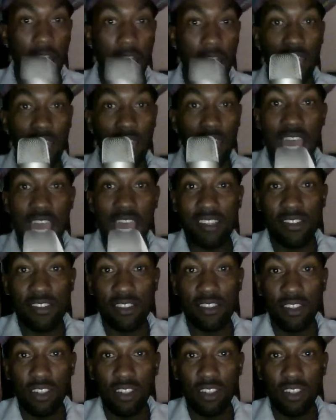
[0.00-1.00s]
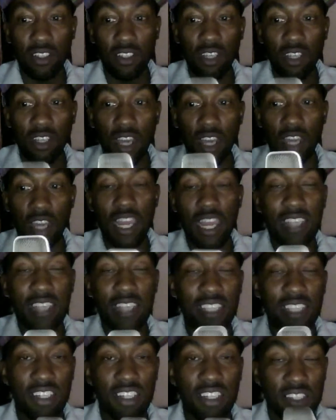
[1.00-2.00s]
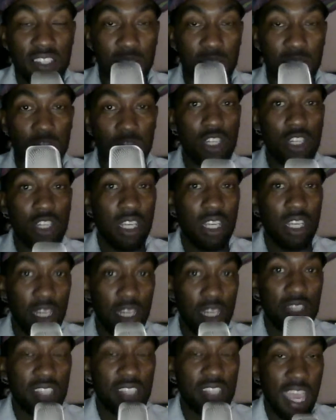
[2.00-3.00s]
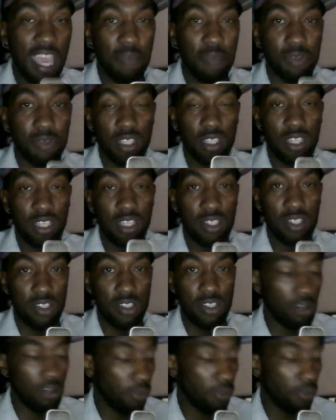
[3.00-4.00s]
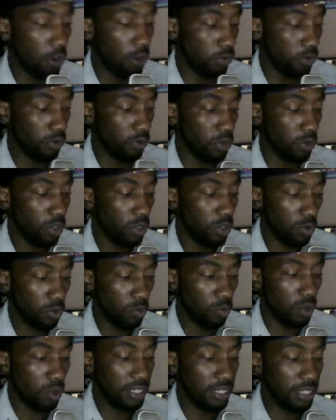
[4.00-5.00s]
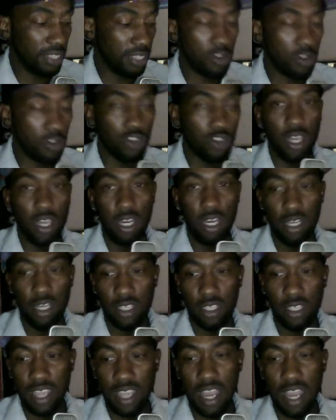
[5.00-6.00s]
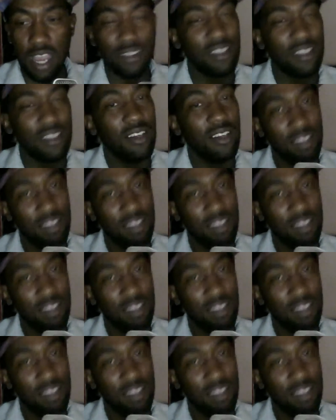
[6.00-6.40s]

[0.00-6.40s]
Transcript: Unless he does some shit in these camps and gets himself hurt while he's out training these guys.